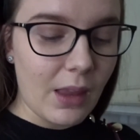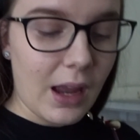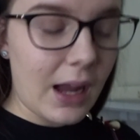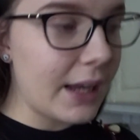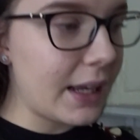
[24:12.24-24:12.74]

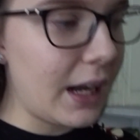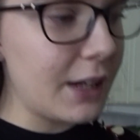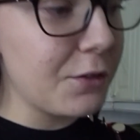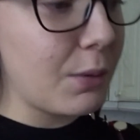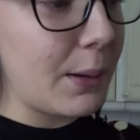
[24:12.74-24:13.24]
I
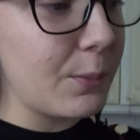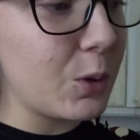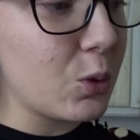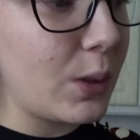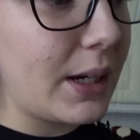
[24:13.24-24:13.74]
kind of went
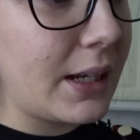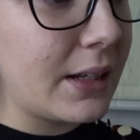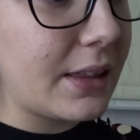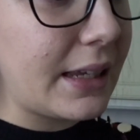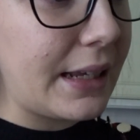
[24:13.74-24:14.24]

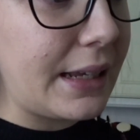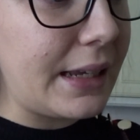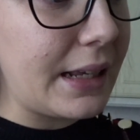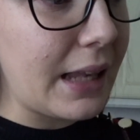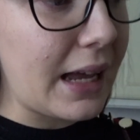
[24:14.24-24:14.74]
between
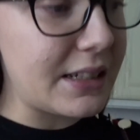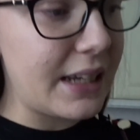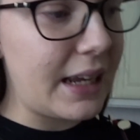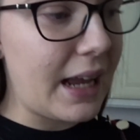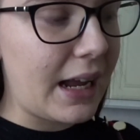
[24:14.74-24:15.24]
the
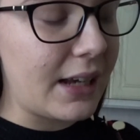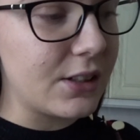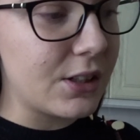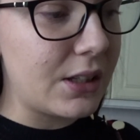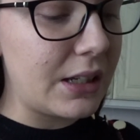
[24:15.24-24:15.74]
latte
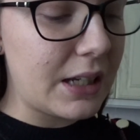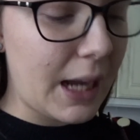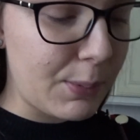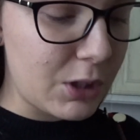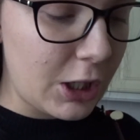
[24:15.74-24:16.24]
and the
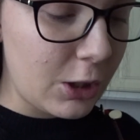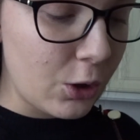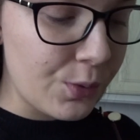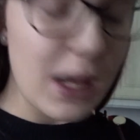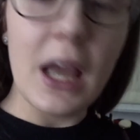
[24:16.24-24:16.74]

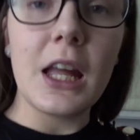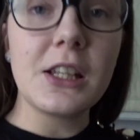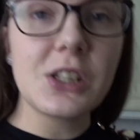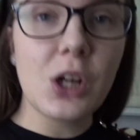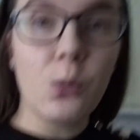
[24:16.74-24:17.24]
cappuccino,
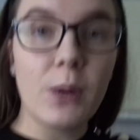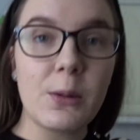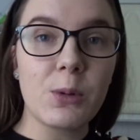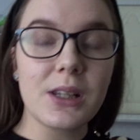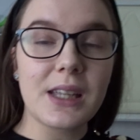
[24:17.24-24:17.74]
so we
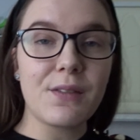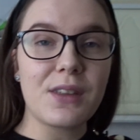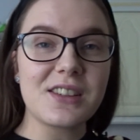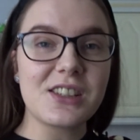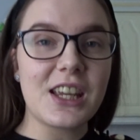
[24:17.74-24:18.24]
will give
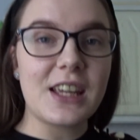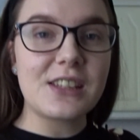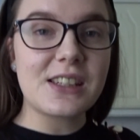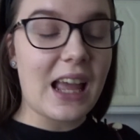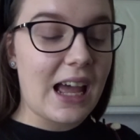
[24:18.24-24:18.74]
this a
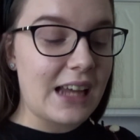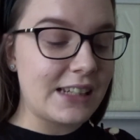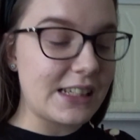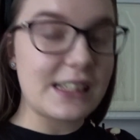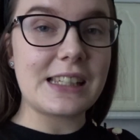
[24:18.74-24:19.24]
taste
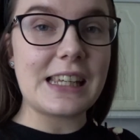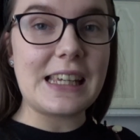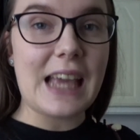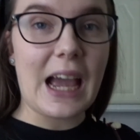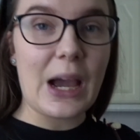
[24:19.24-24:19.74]
and
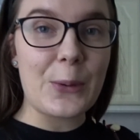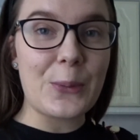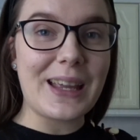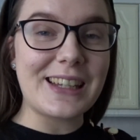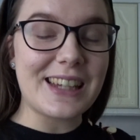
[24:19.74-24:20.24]
see
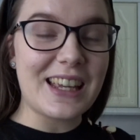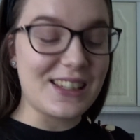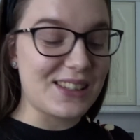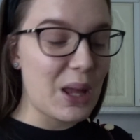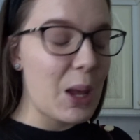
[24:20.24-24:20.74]
how it
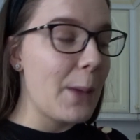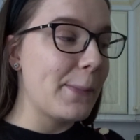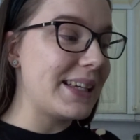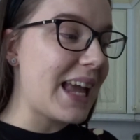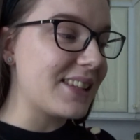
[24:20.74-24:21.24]
is.
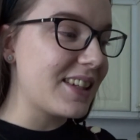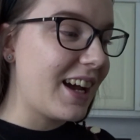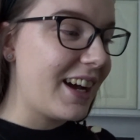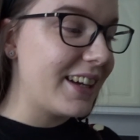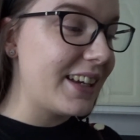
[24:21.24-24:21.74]
But yes,
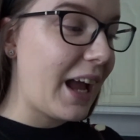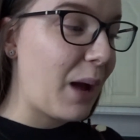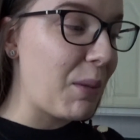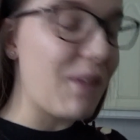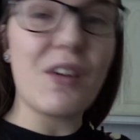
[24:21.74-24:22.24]
I
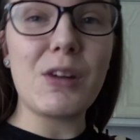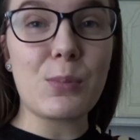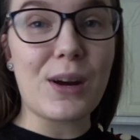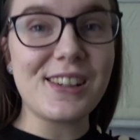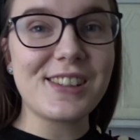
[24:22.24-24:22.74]
am very
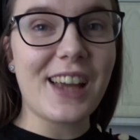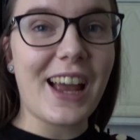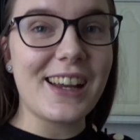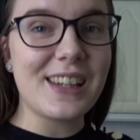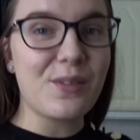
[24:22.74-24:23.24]
impressed.
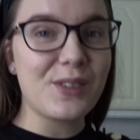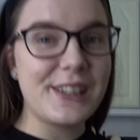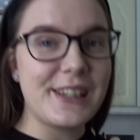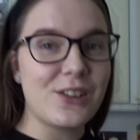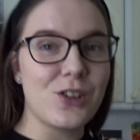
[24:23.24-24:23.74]
I
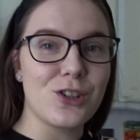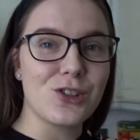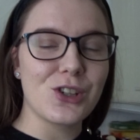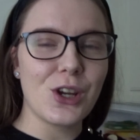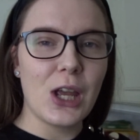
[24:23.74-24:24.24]
definitely need to
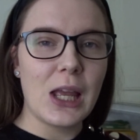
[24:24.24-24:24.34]
just